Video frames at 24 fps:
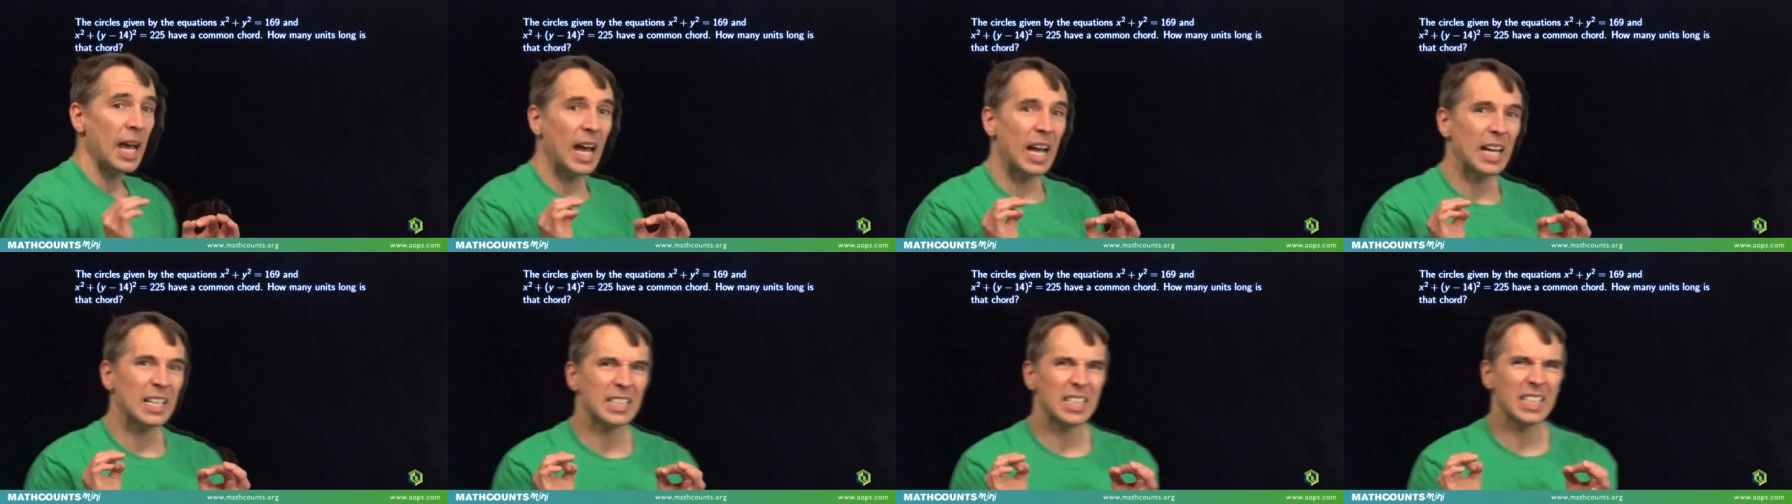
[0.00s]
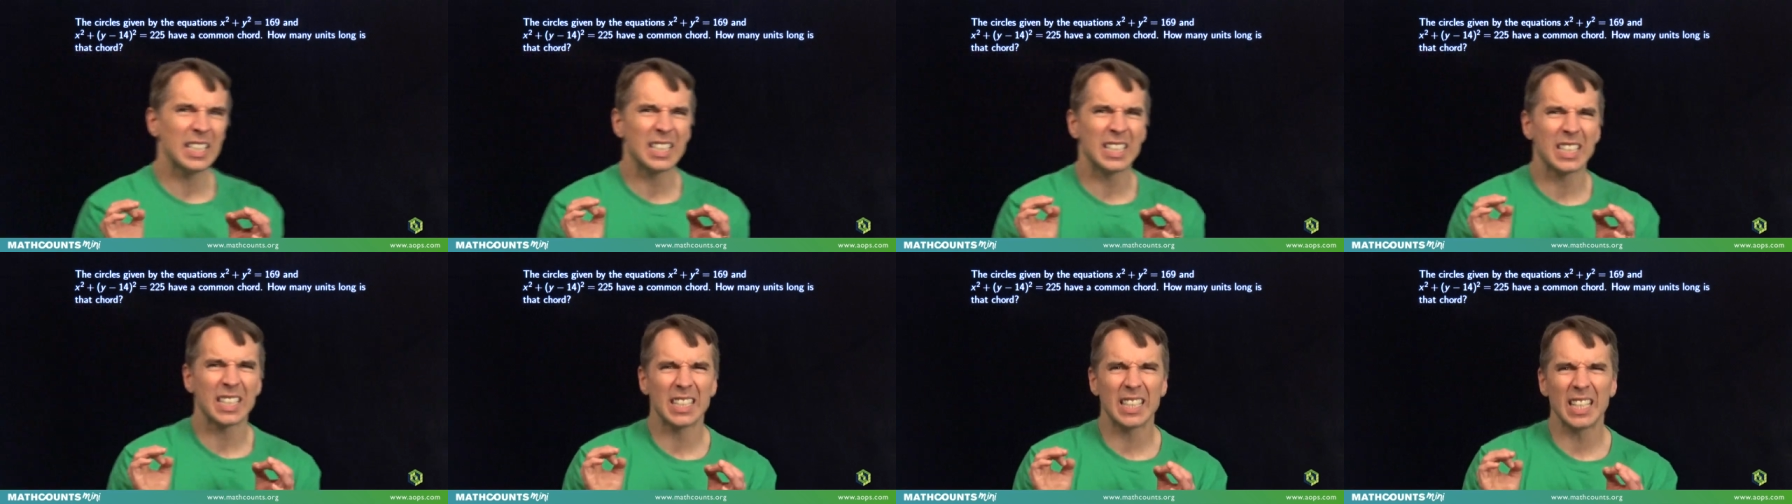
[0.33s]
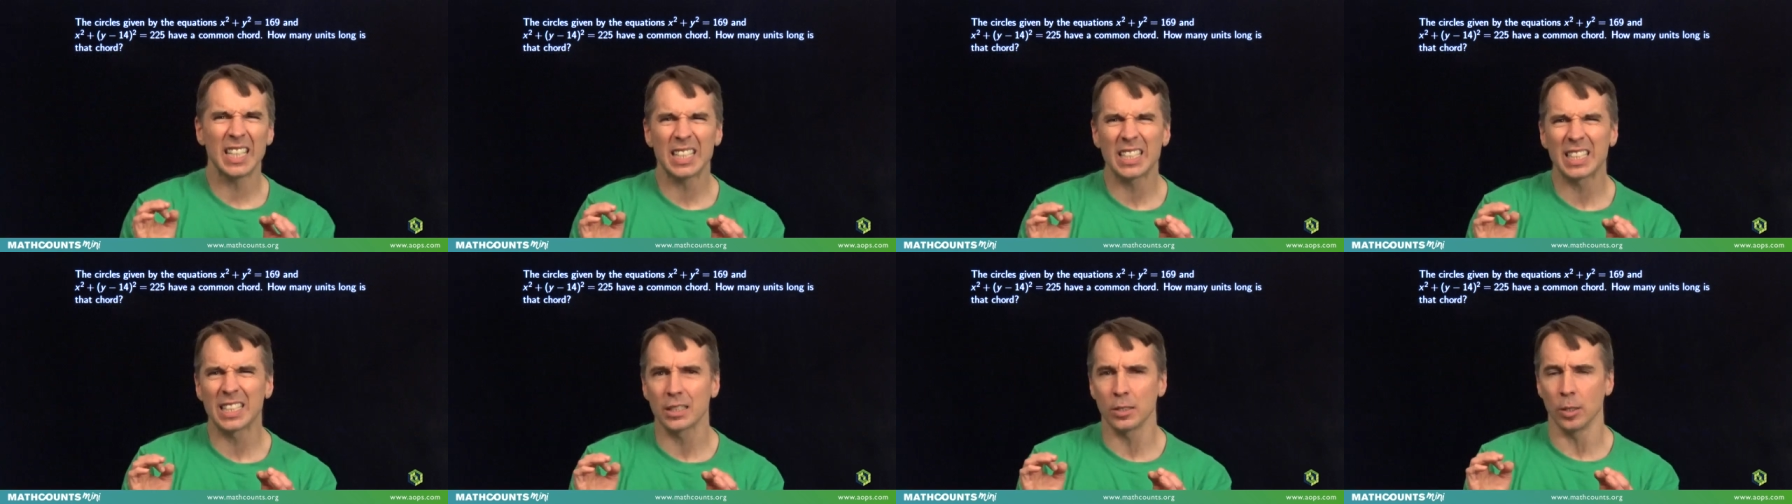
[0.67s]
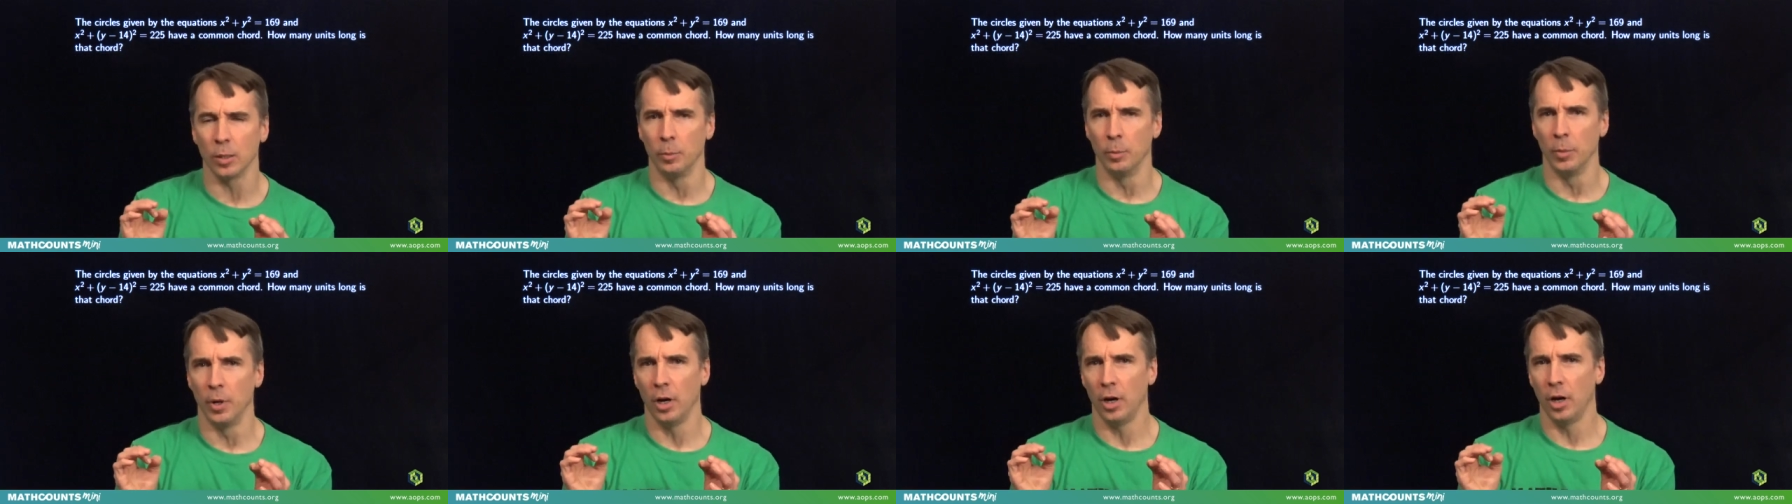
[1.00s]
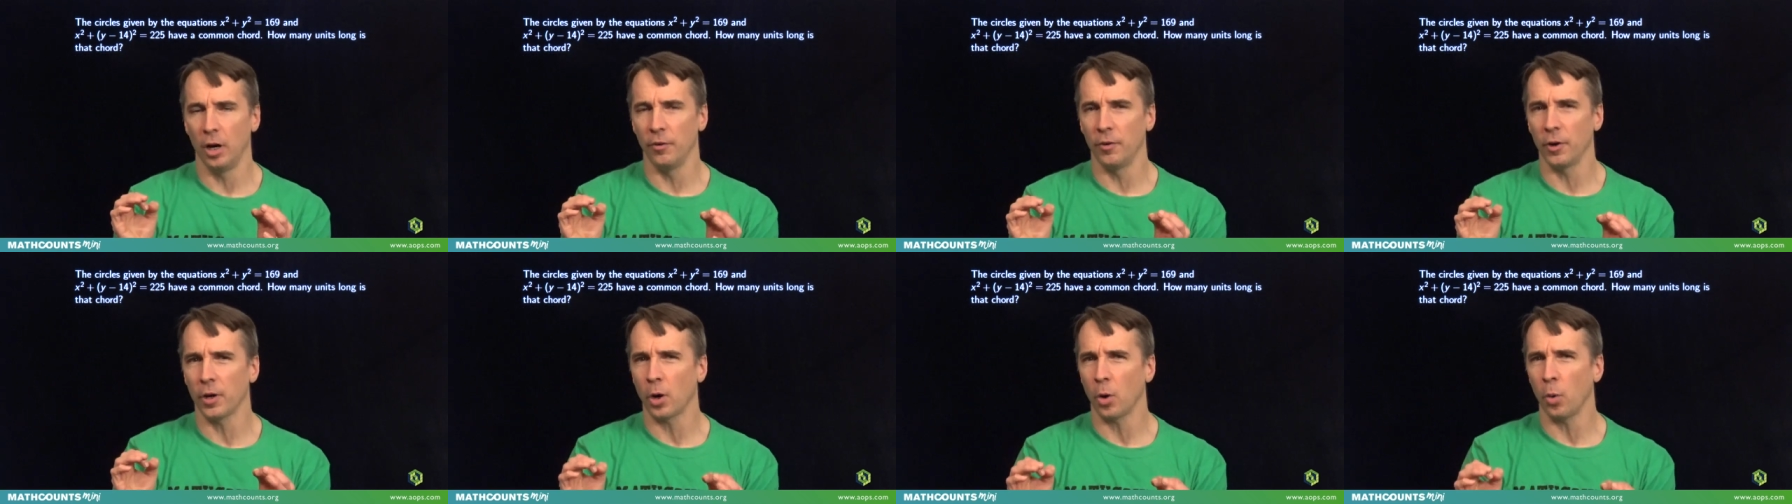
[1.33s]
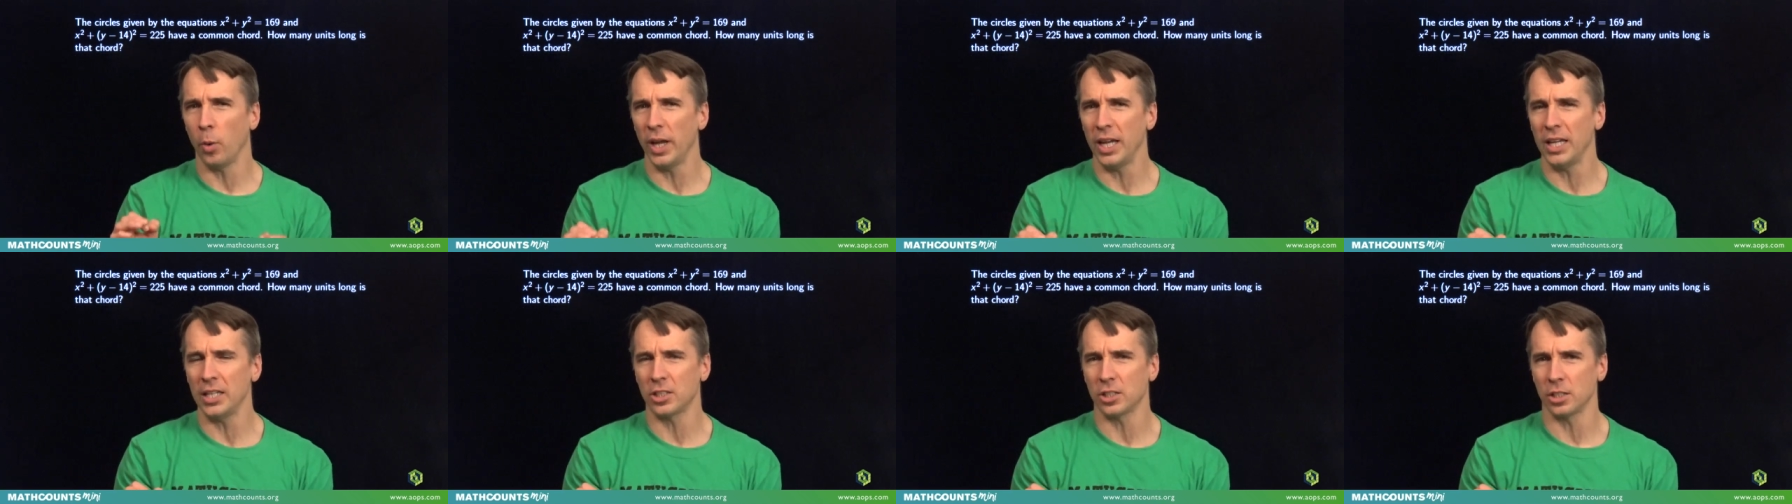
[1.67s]
as a system of
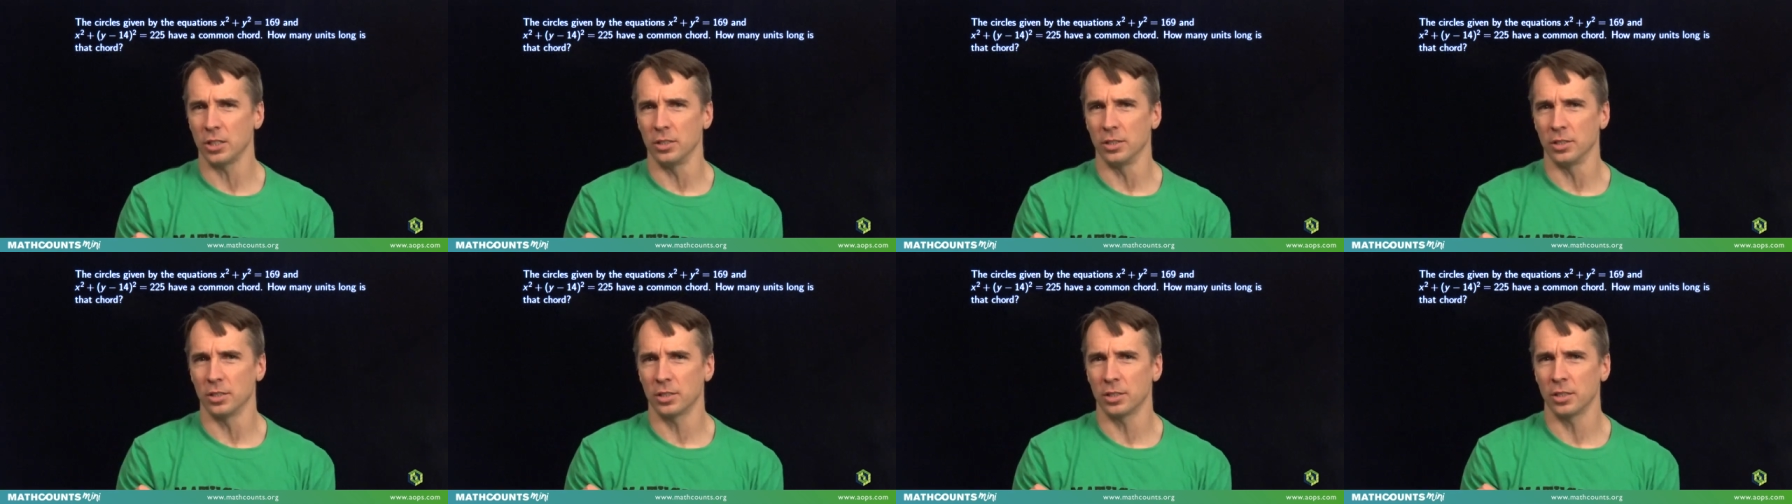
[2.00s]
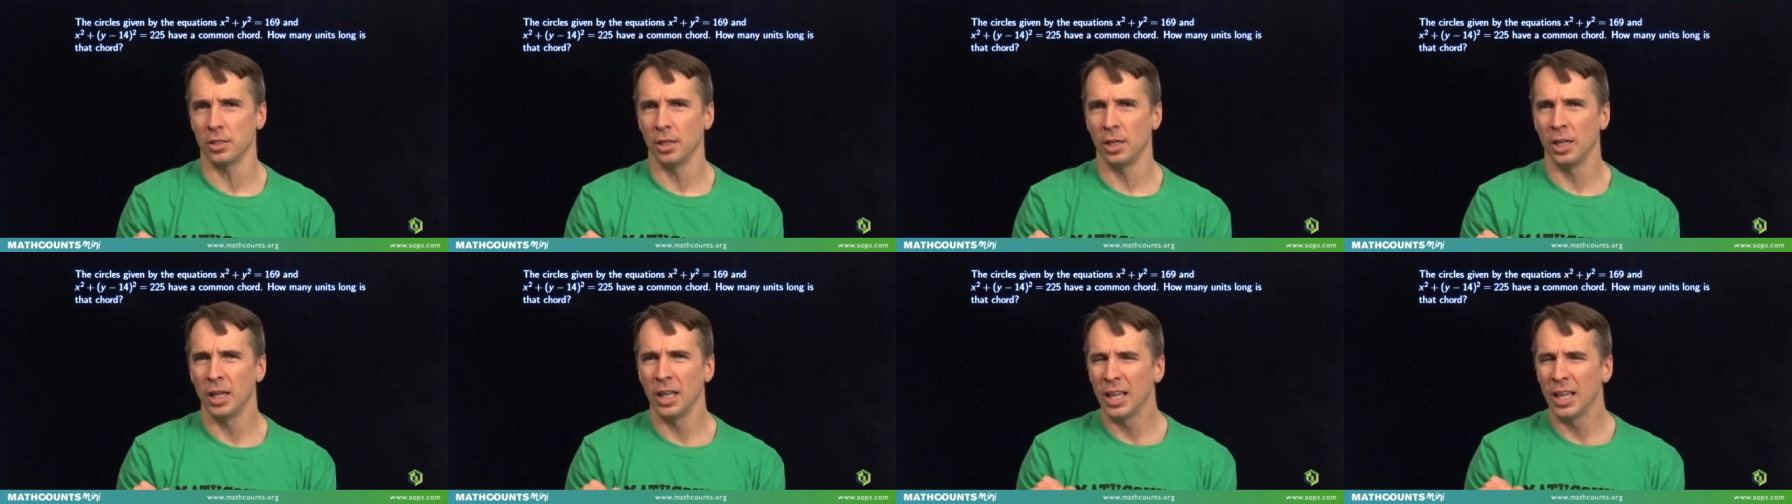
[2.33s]
equations.